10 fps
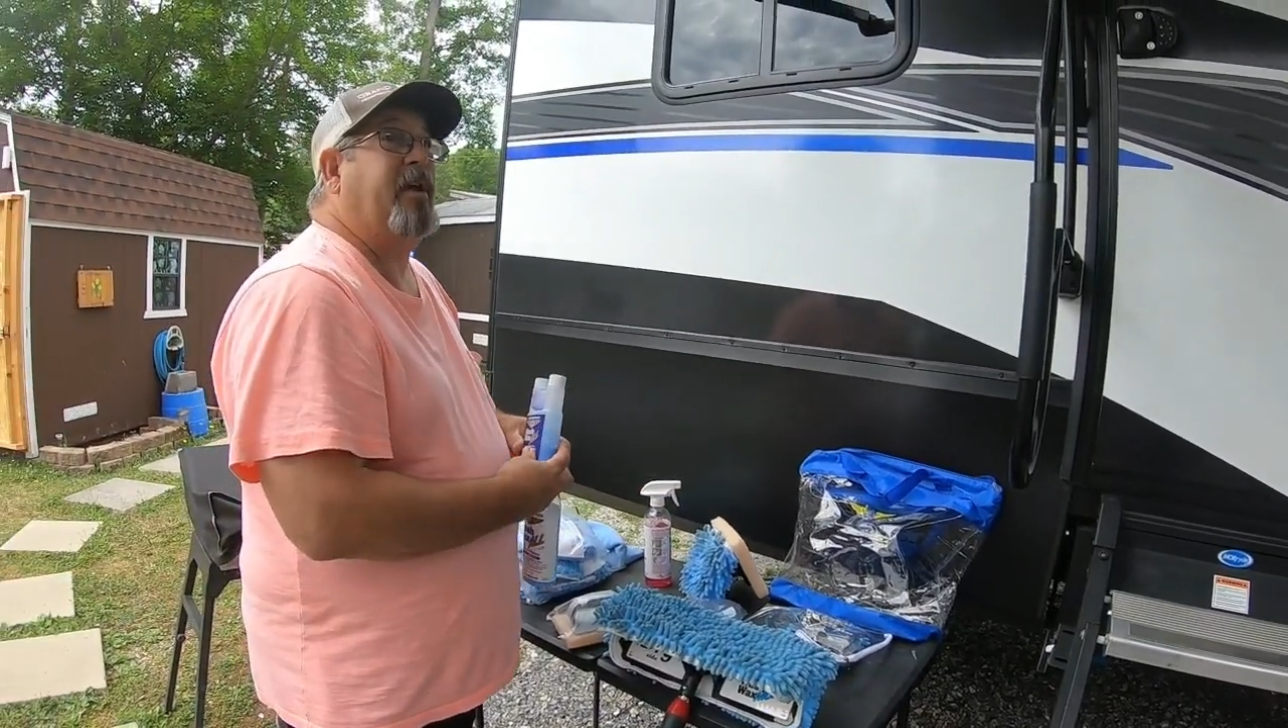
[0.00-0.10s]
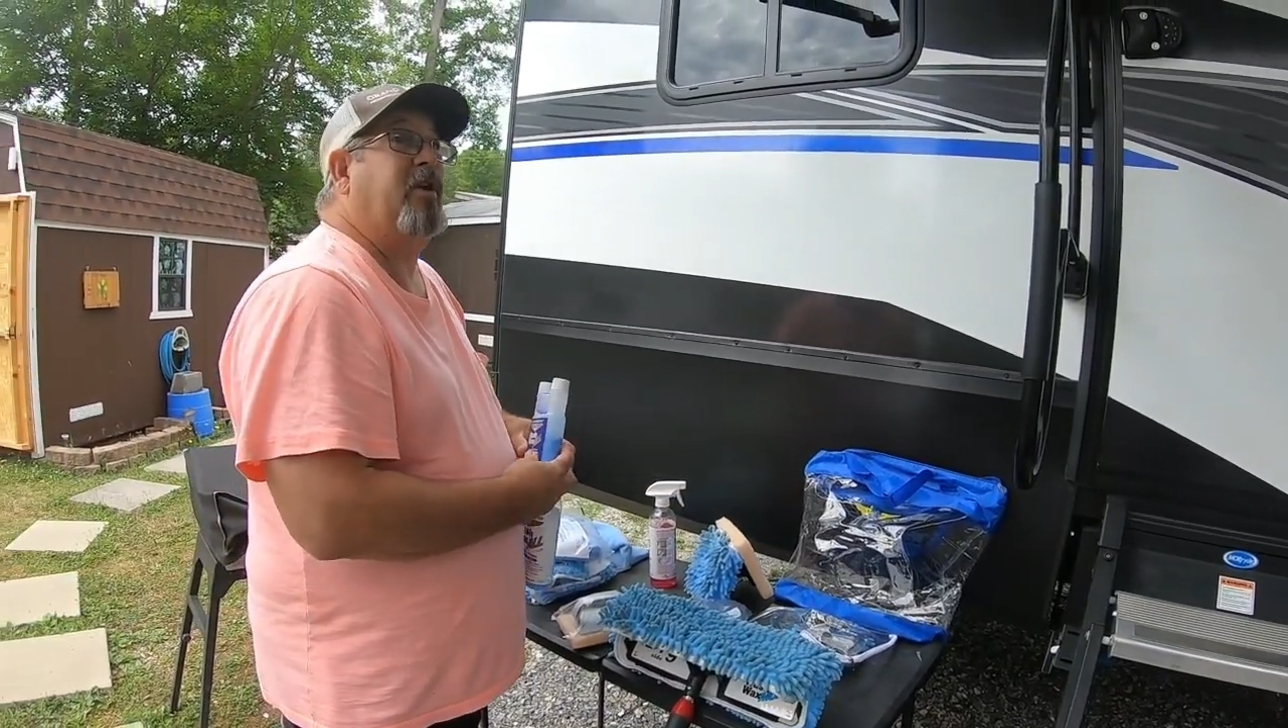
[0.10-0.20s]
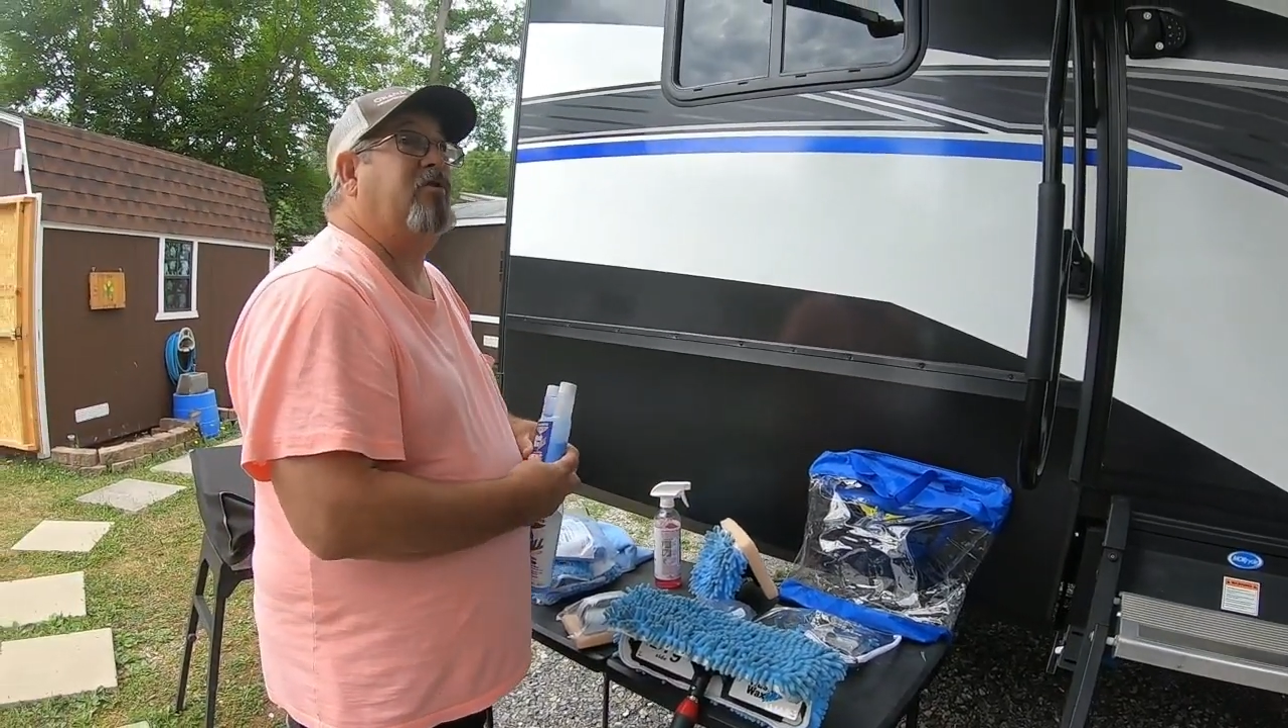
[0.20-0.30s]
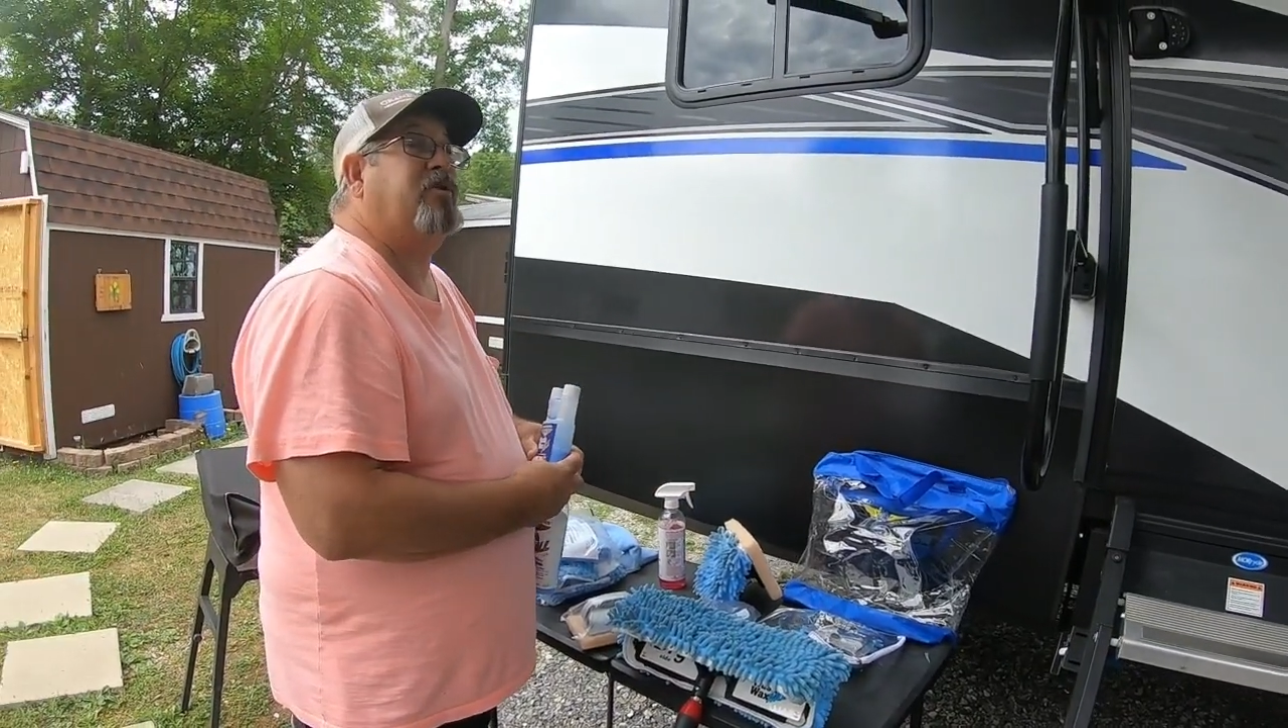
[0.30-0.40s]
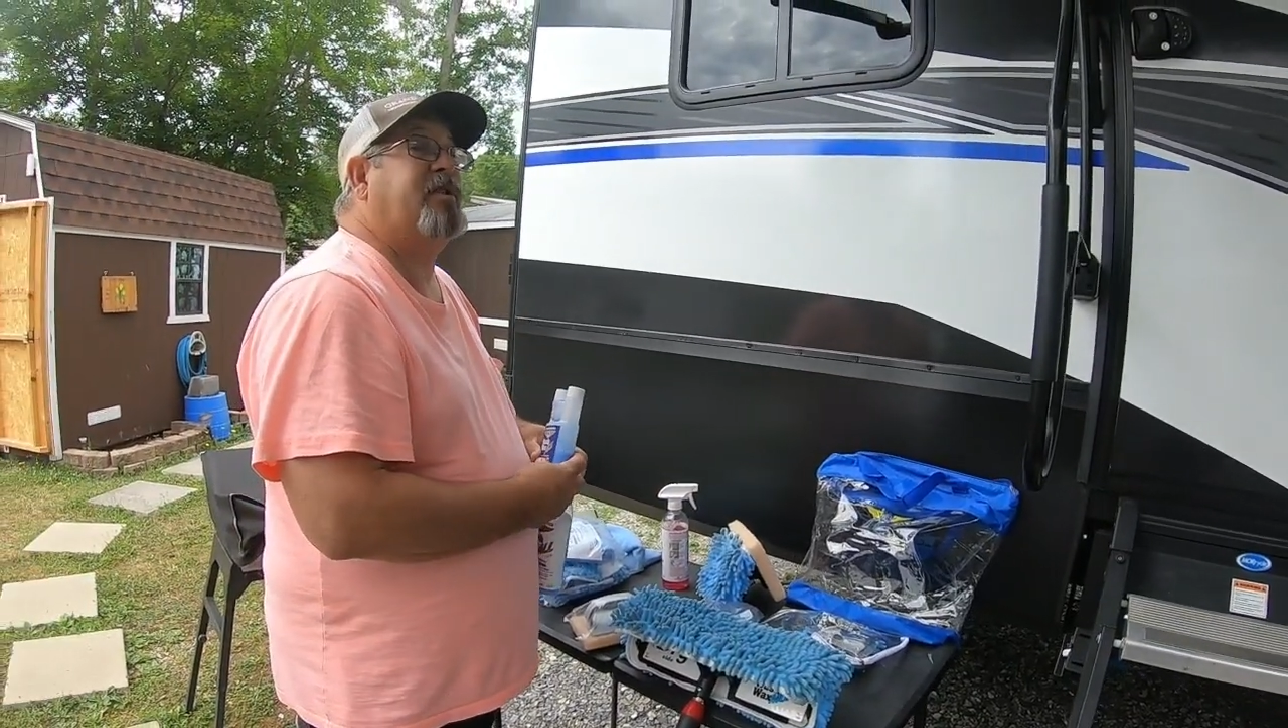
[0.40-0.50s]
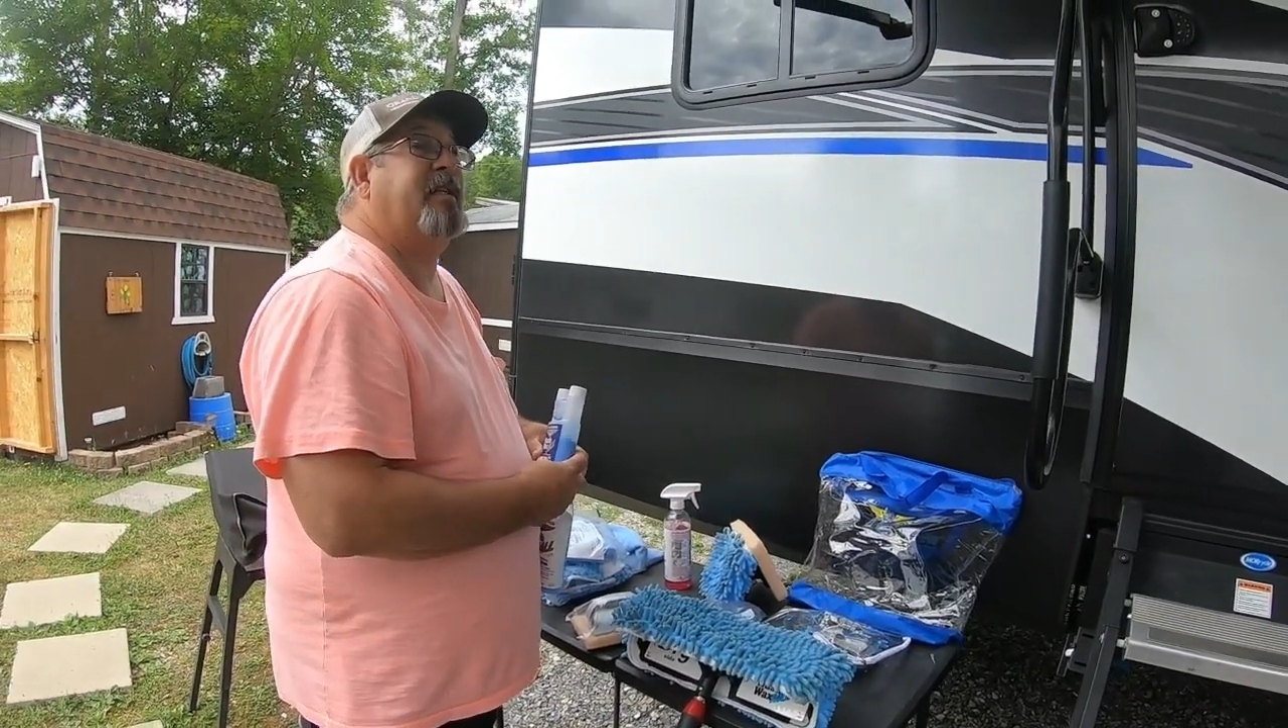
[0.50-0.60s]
used